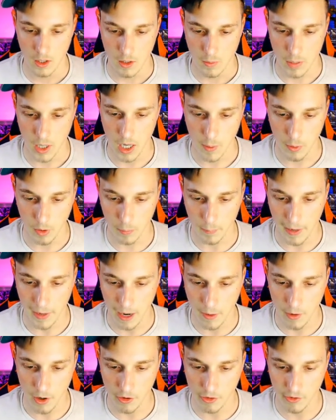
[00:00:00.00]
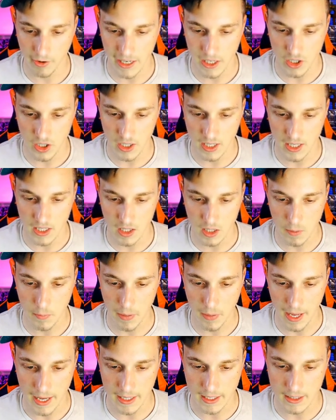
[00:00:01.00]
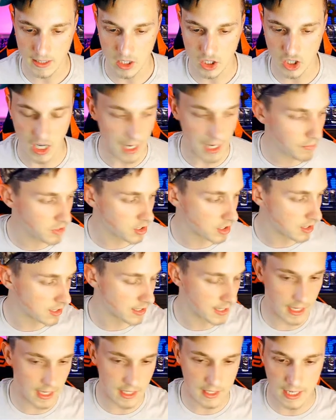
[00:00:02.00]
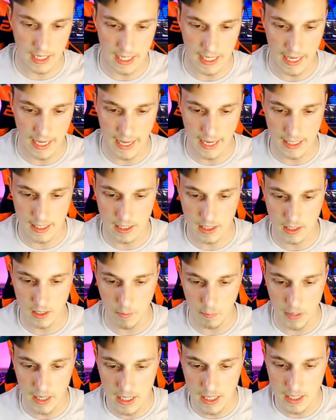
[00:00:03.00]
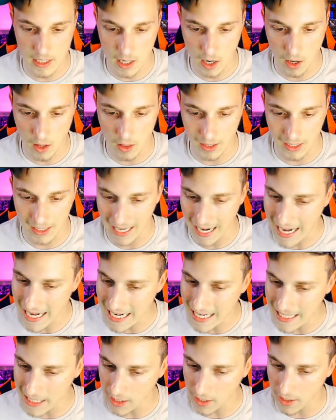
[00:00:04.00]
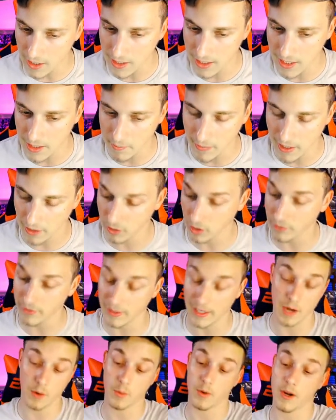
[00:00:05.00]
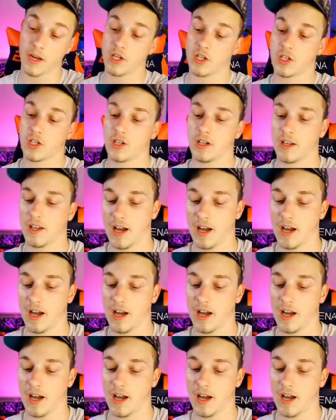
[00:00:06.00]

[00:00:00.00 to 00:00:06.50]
Purple Power Ranger is the best. James says yes. Beastgull, Gate Guardian inbound. Love it. I wish.